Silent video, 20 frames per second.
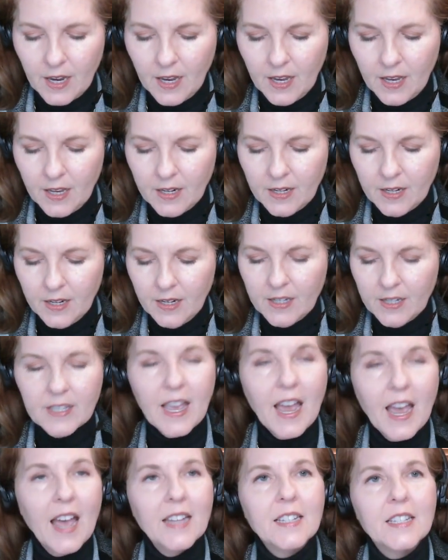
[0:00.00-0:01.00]
and is
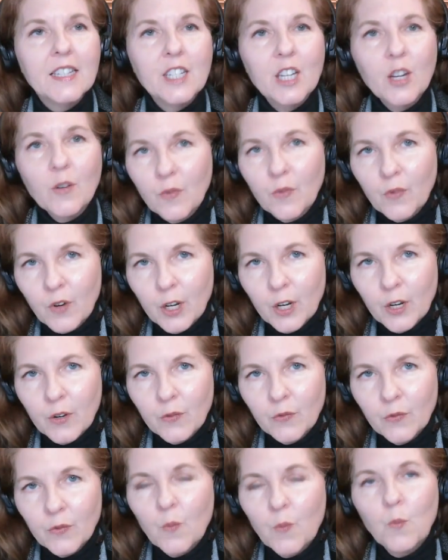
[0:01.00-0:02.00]
that
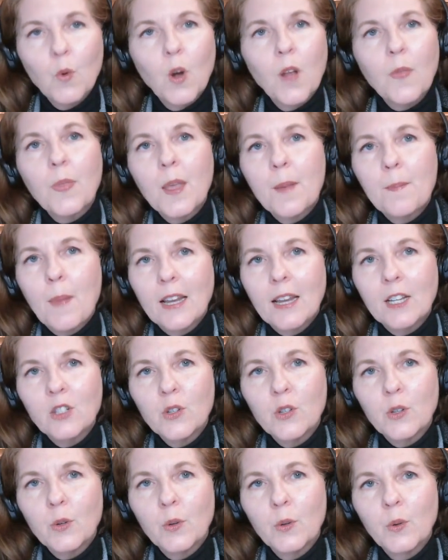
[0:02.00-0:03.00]
different from what they might
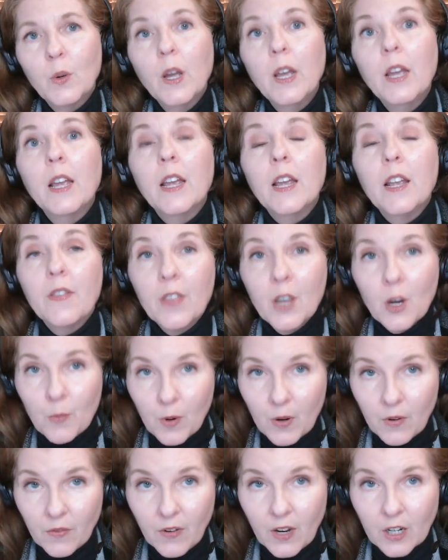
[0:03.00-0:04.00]
do in their
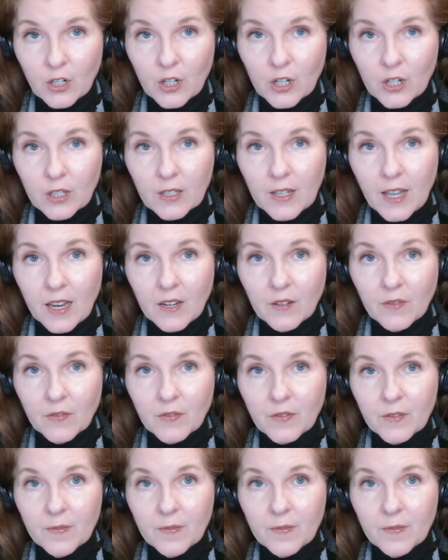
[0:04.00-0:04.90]
professional life?